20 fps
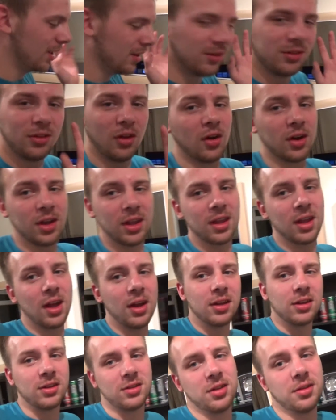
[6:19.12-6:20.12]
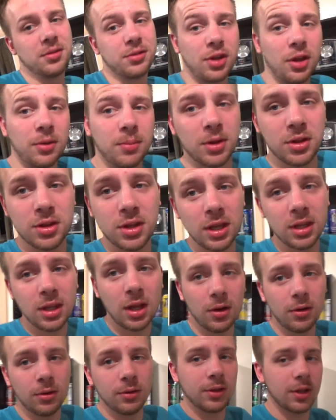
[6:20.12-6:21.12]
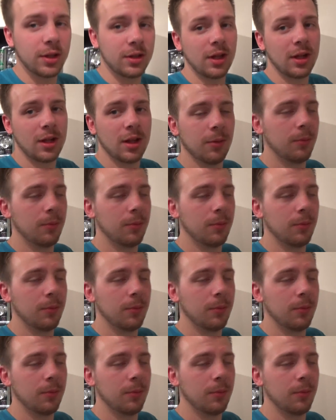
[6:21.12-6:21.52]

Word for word: Not going to go into too much detail on exactly